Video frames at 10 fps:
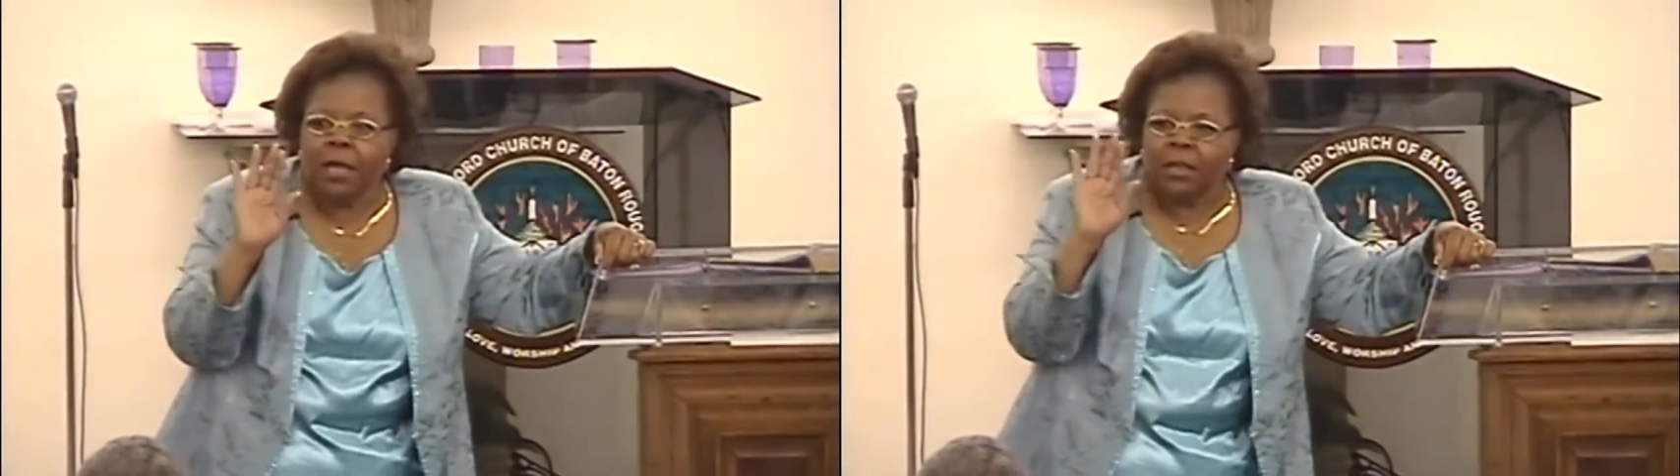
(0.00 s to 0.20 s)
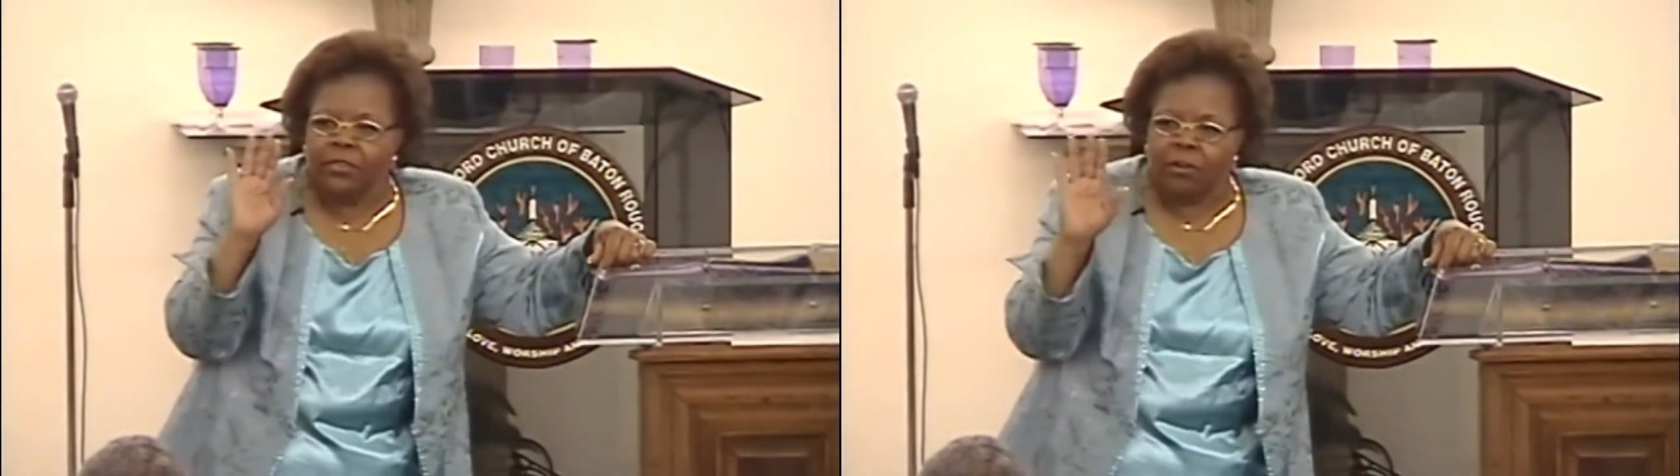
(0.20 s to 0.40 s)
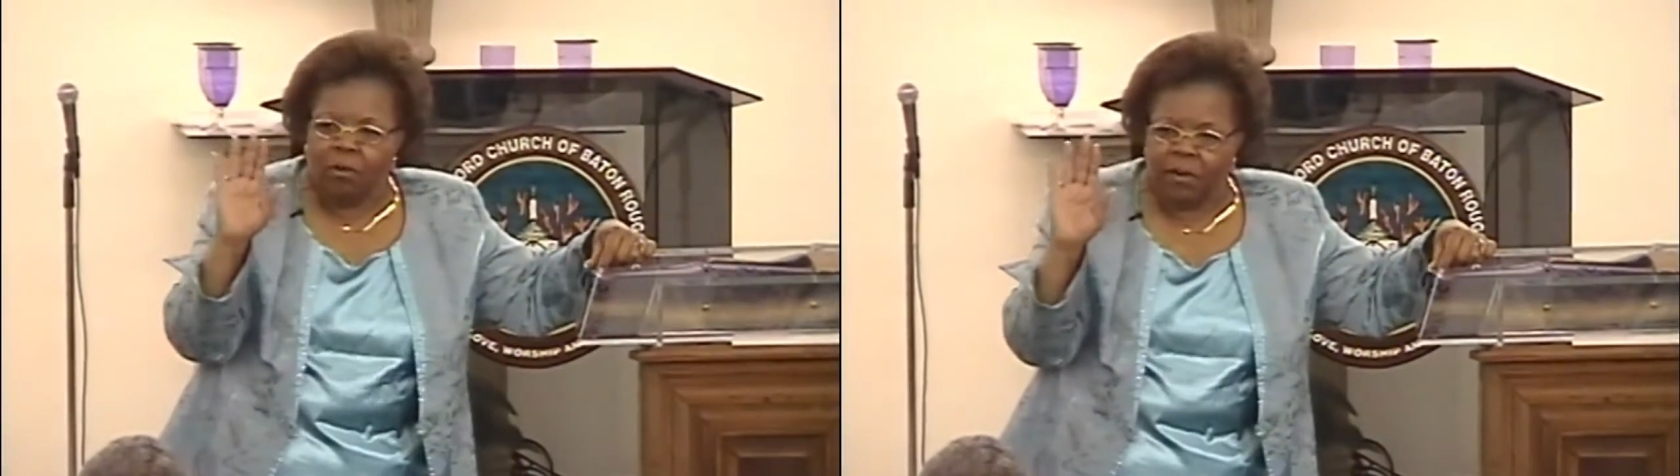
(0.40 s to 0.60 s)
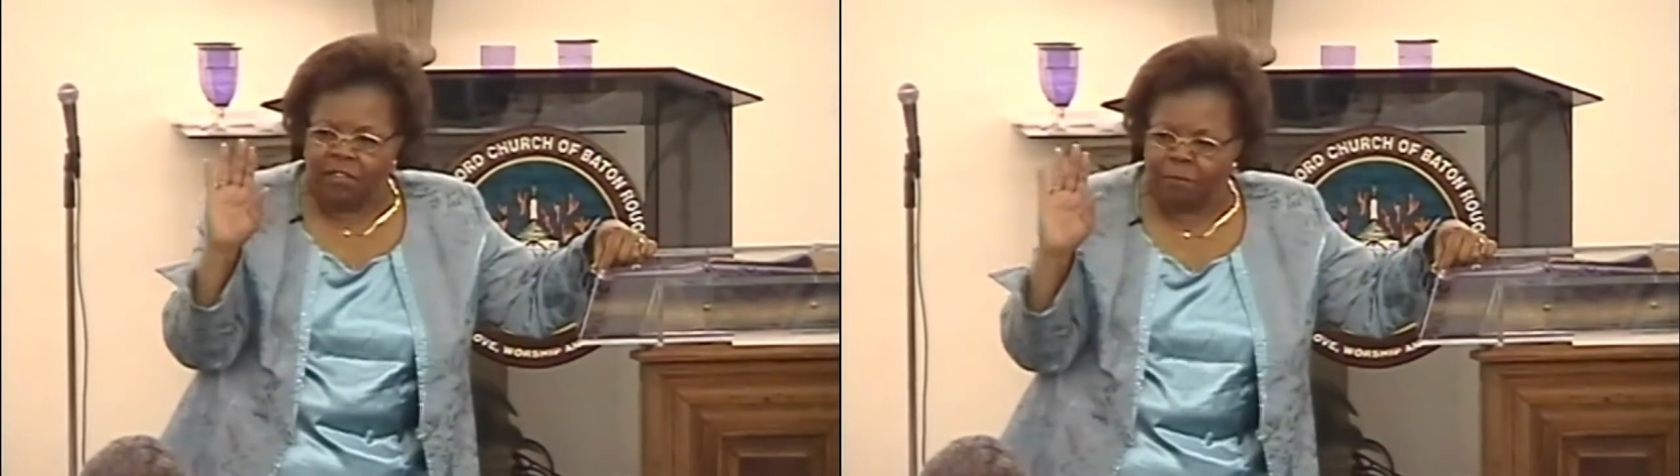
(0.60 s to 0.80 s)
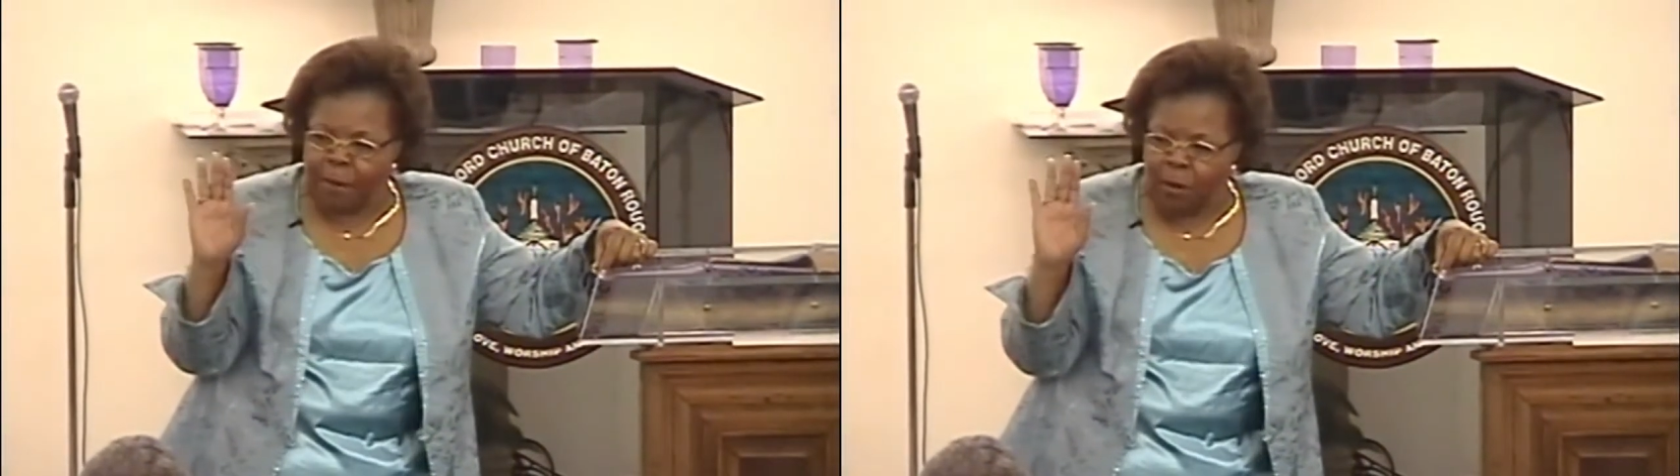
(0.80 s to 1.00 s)
the Lord
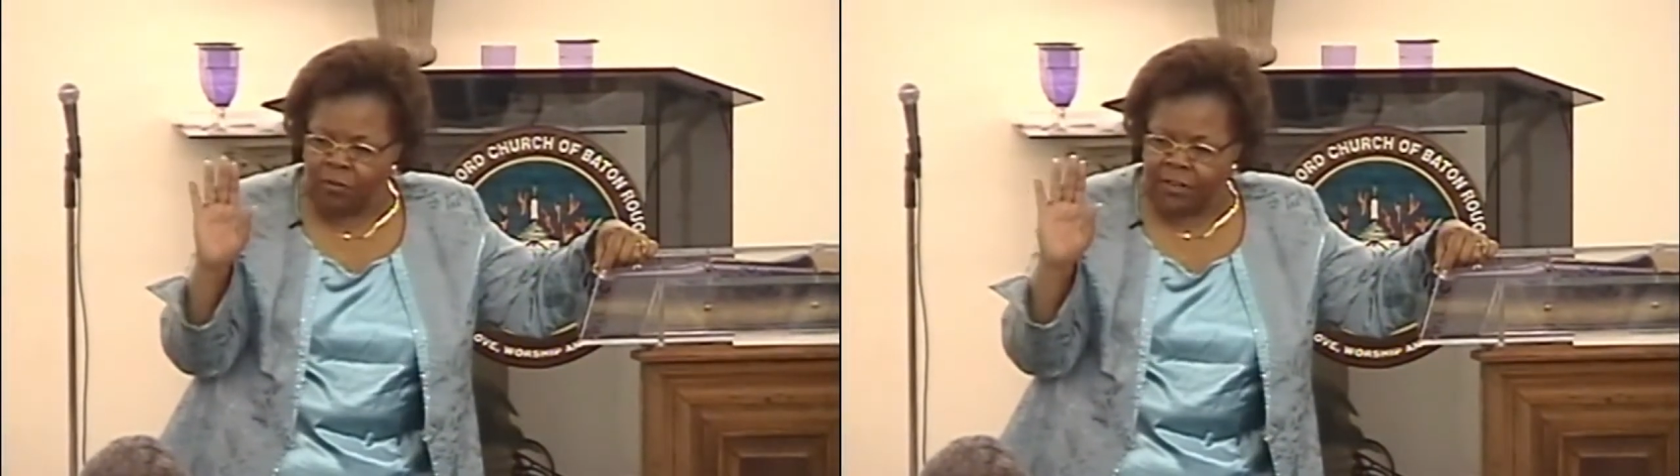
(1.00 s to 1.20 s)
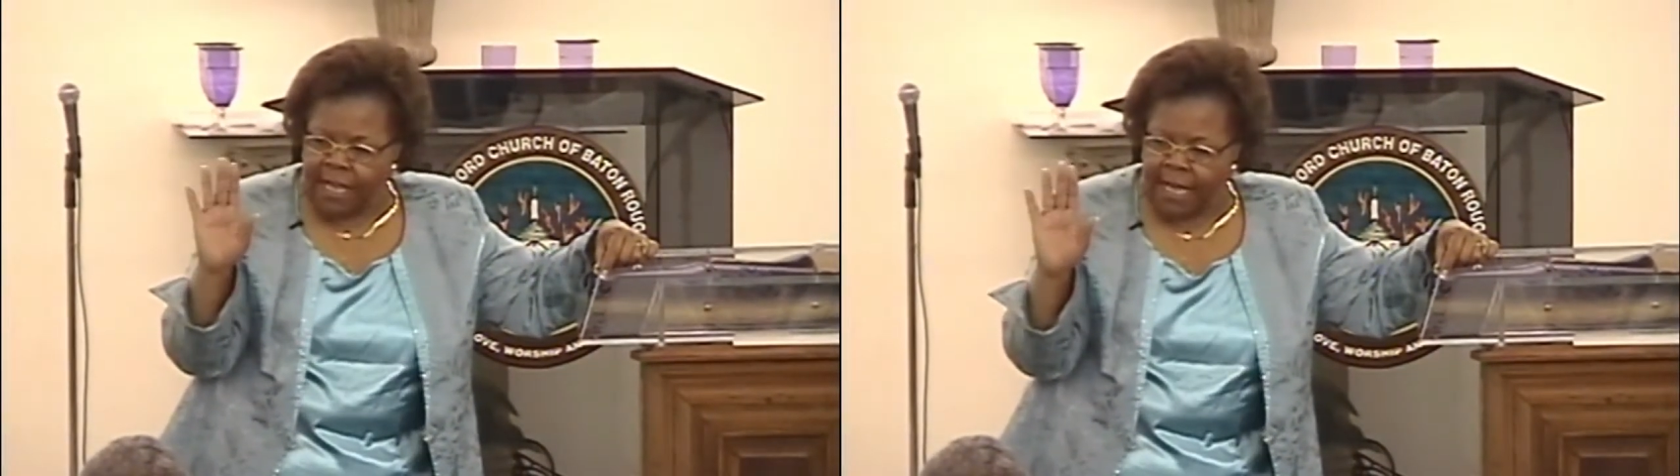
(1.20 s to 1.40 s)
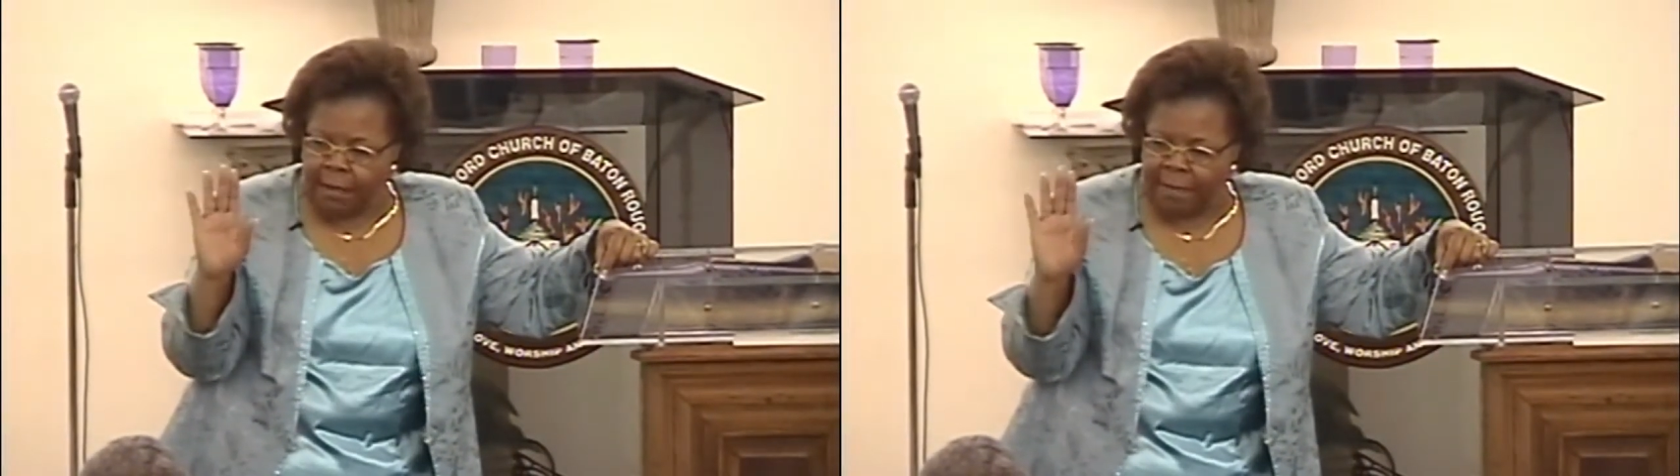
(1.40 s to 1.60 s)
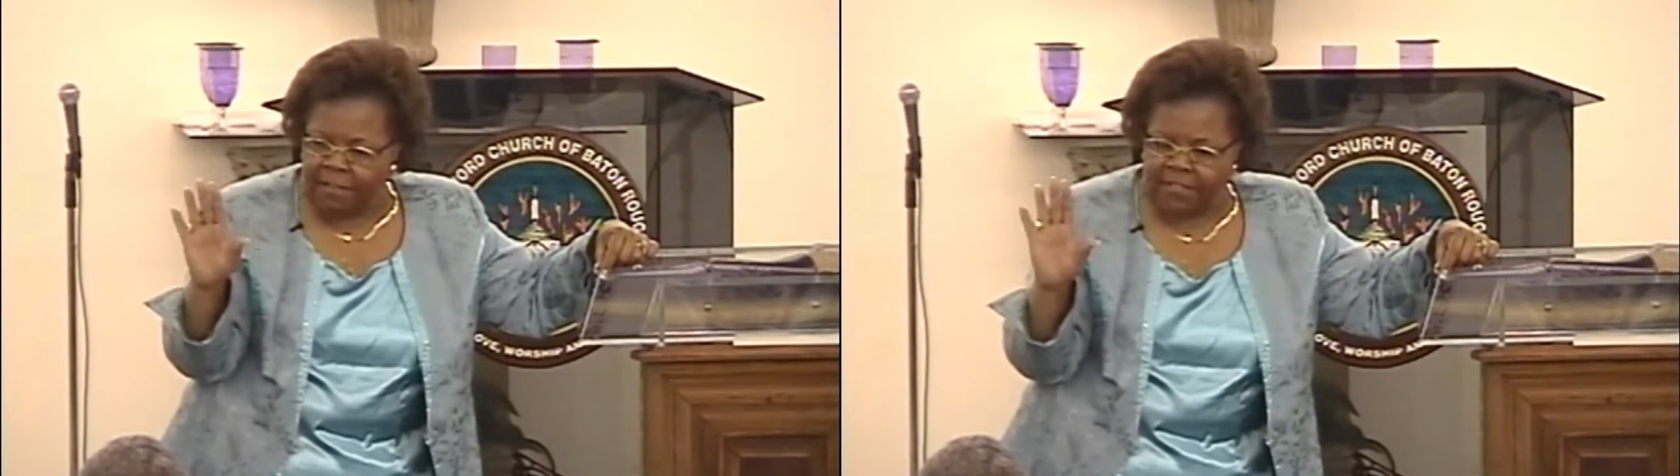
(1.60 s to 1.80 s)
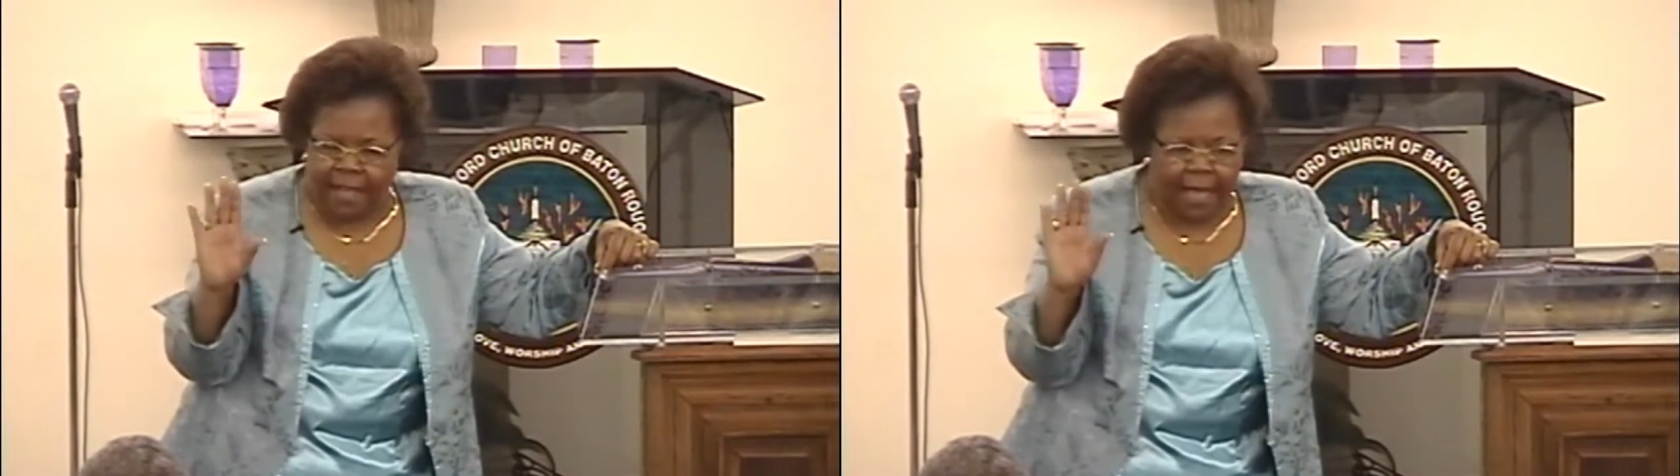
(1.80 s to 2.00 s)
spoke to him and
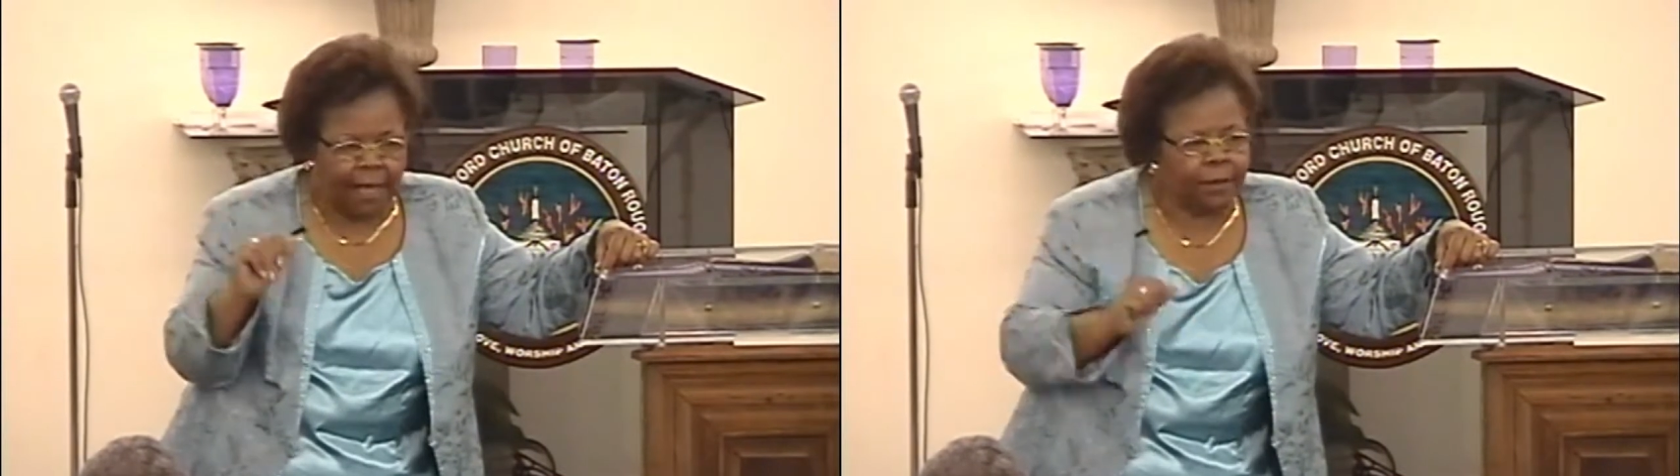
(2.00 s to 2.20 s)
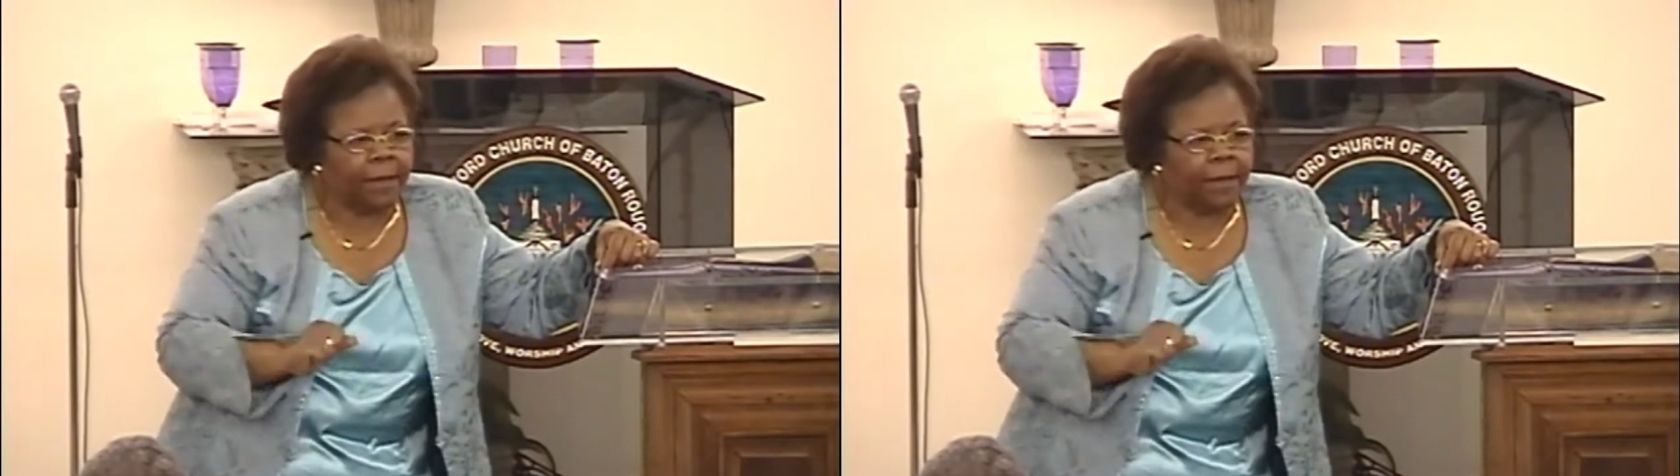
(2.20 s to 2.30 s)
said,